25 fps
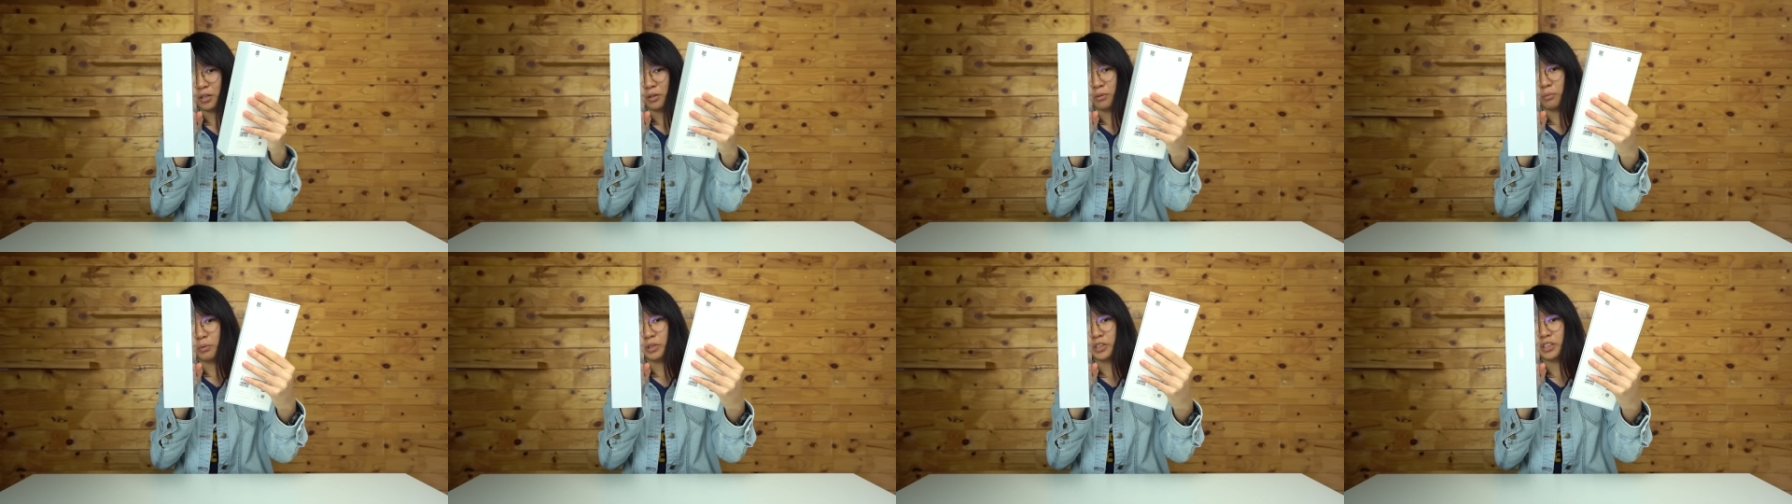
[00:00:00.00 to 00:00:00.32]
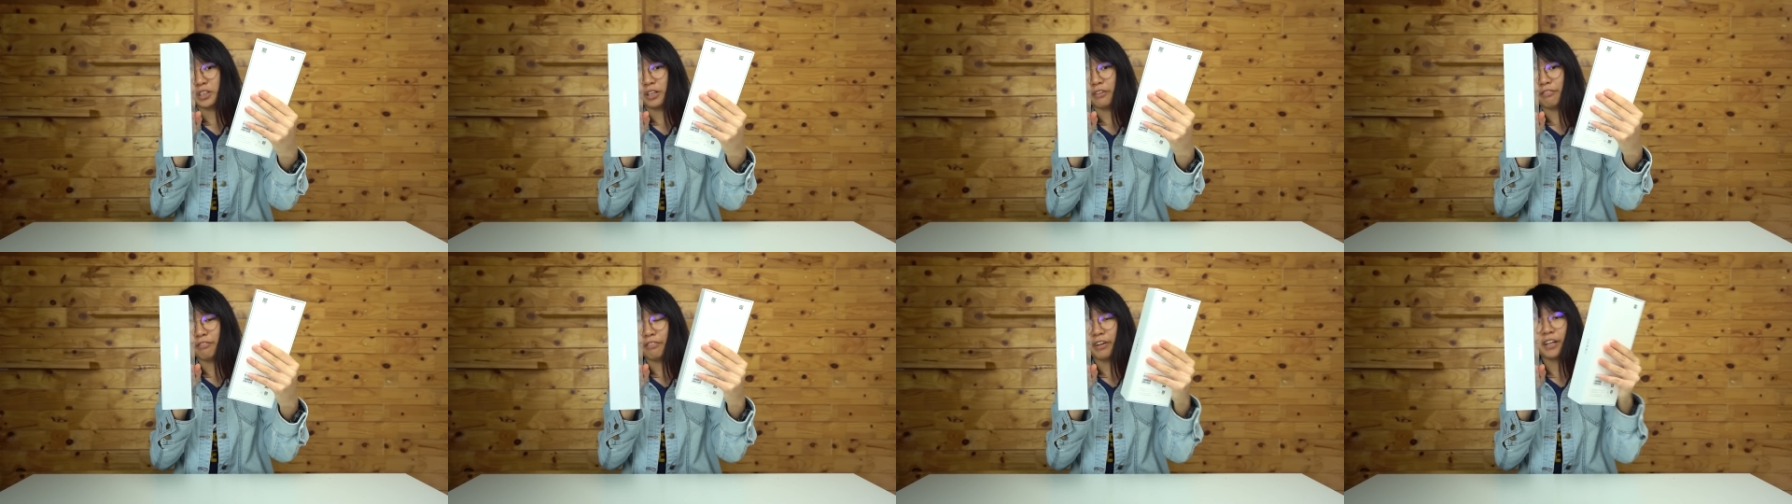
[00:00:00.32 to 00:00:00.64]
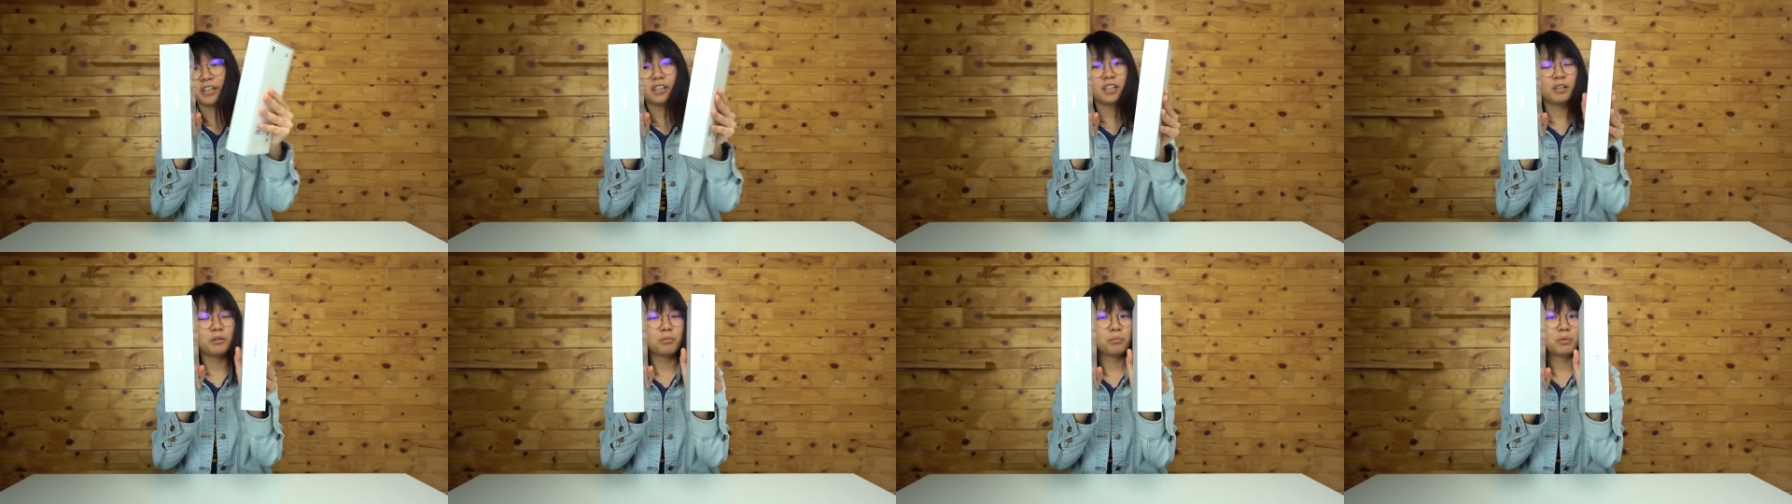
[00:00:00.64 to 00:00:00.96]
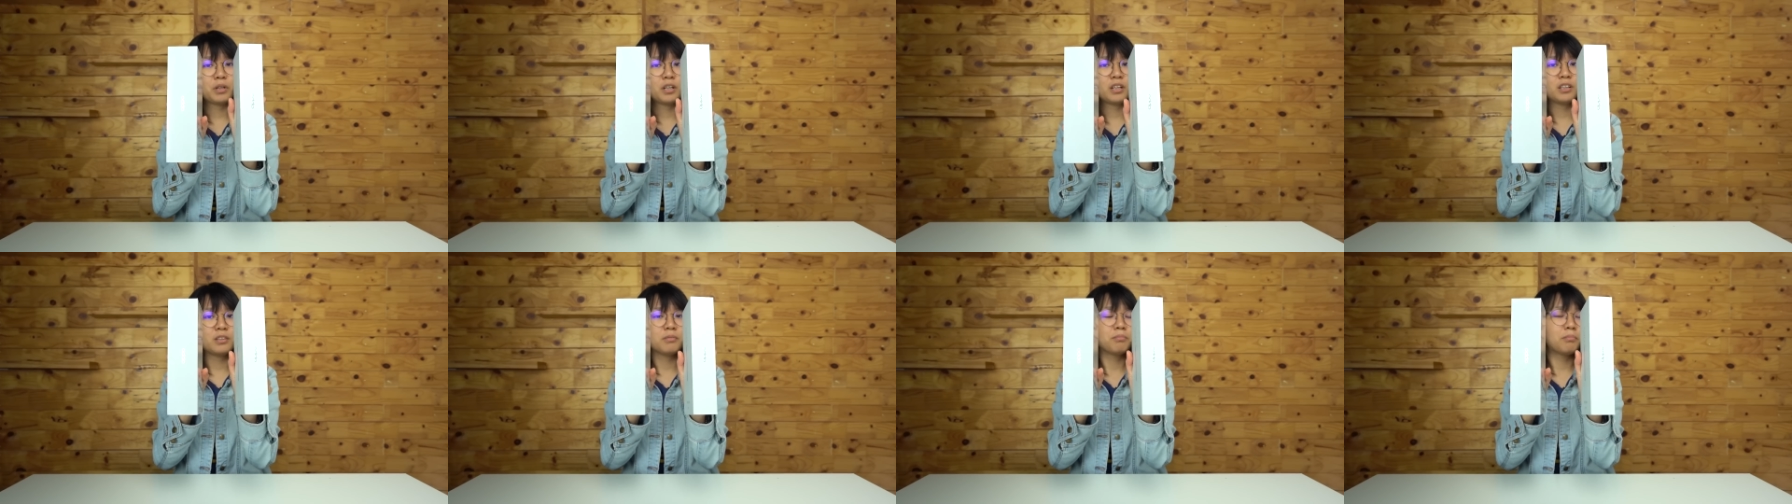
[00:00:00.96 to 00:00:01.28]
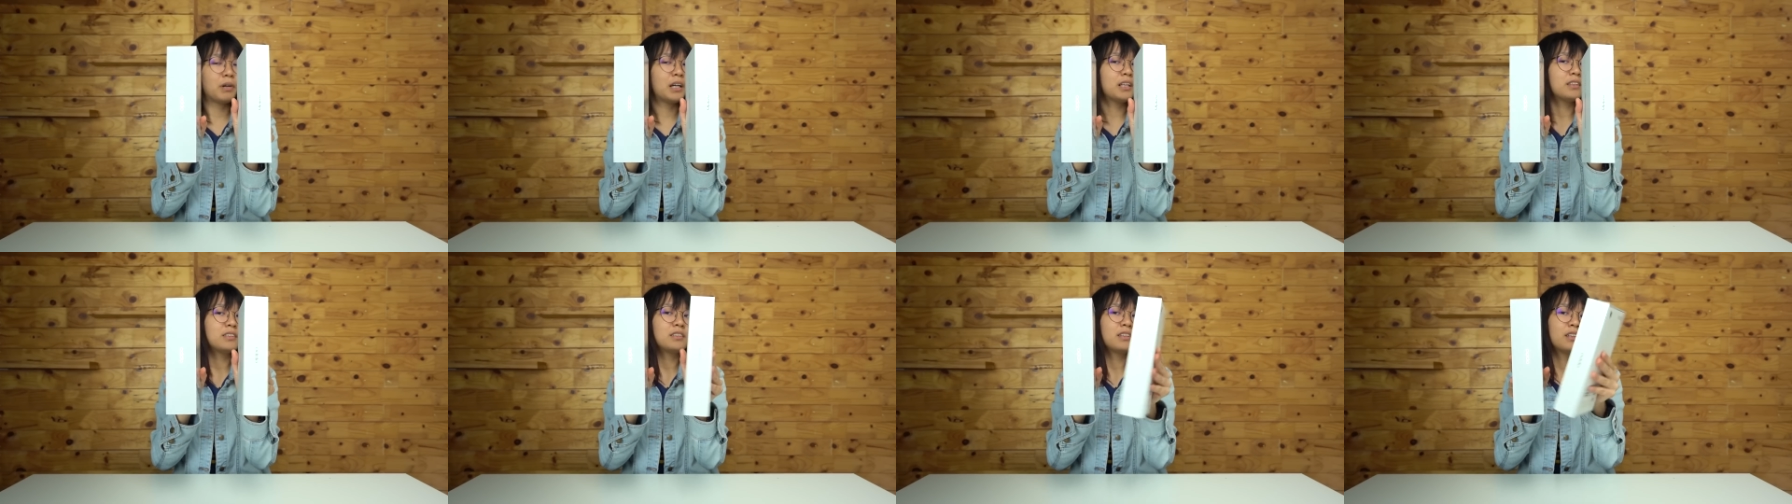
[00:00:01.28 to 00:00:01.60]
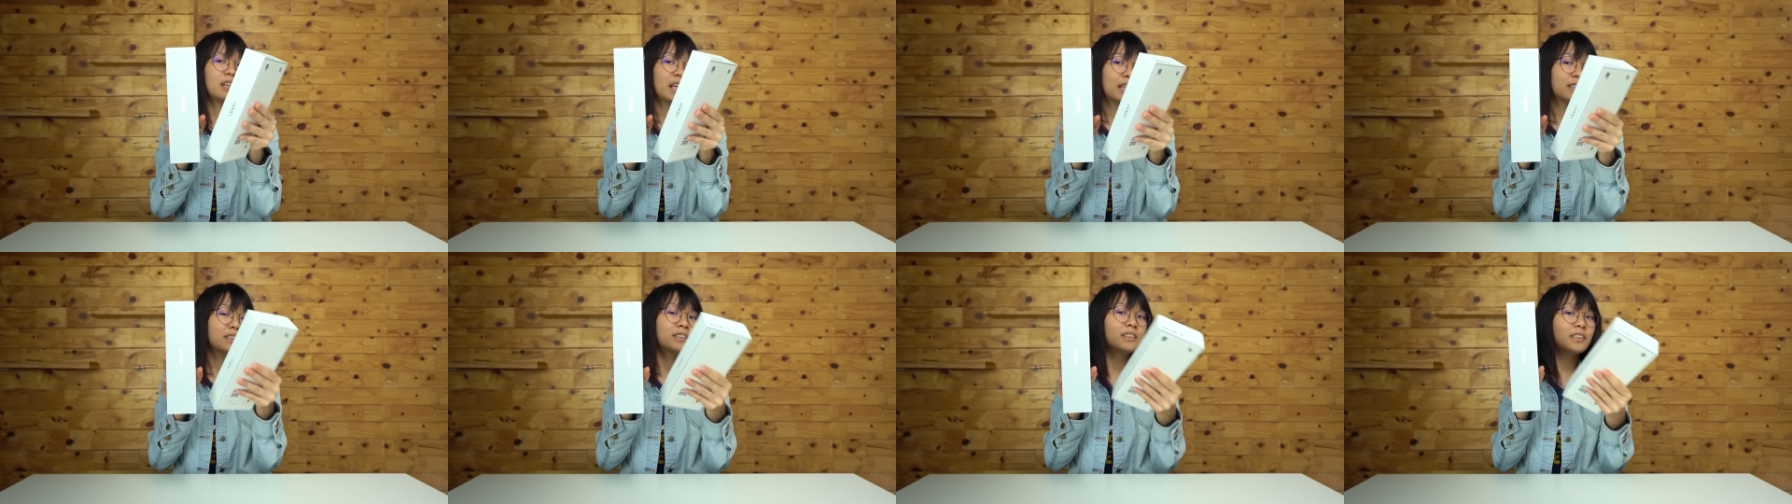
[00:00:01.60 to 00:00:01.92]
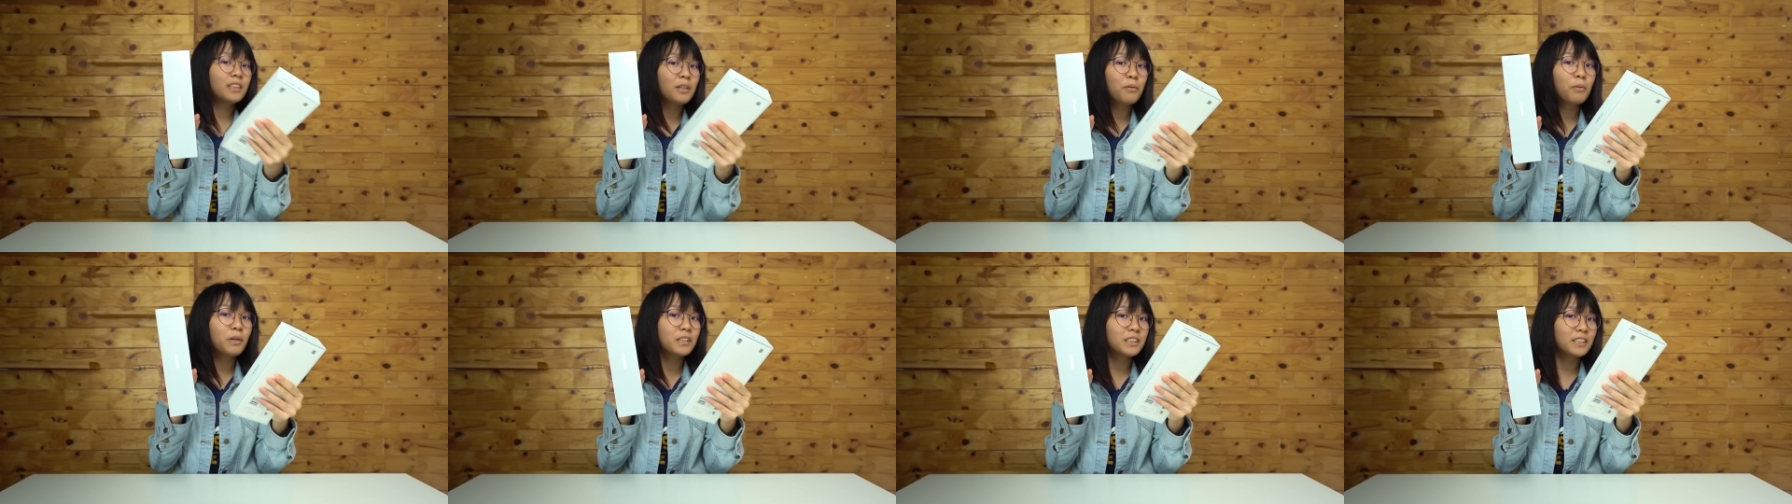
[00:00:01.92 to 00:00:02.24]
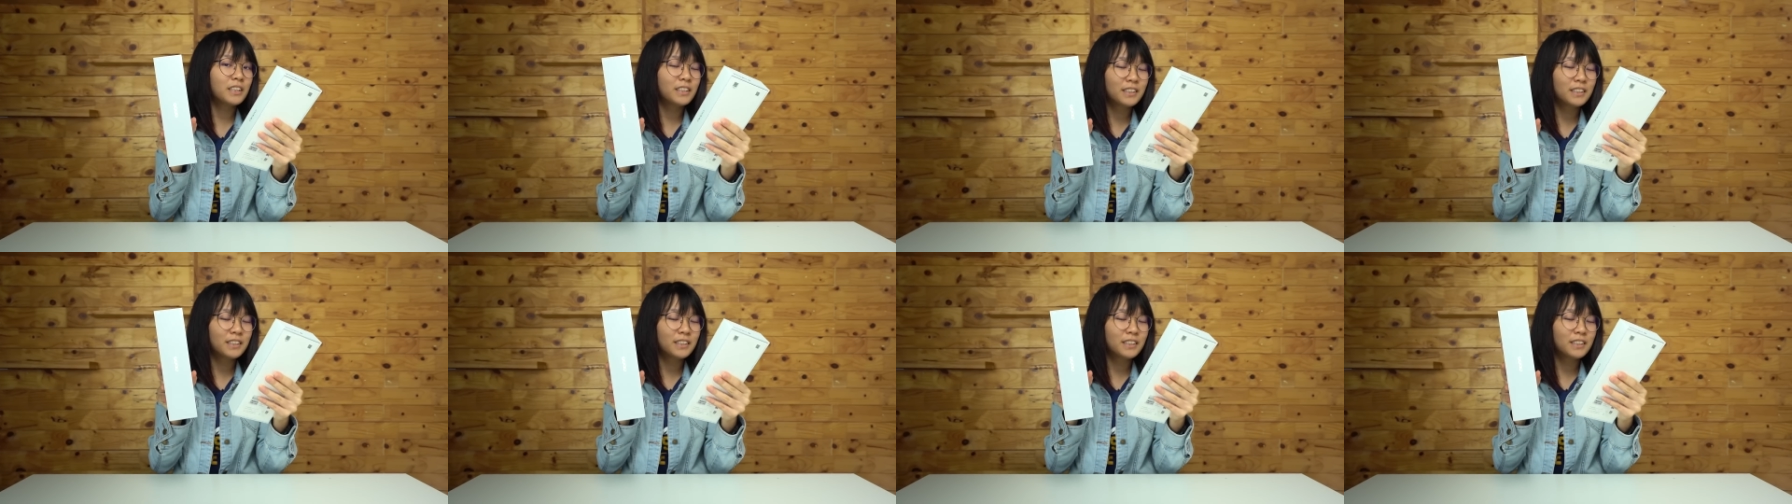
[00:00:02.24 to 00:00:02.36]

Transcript: which I find it weird, but let's see what's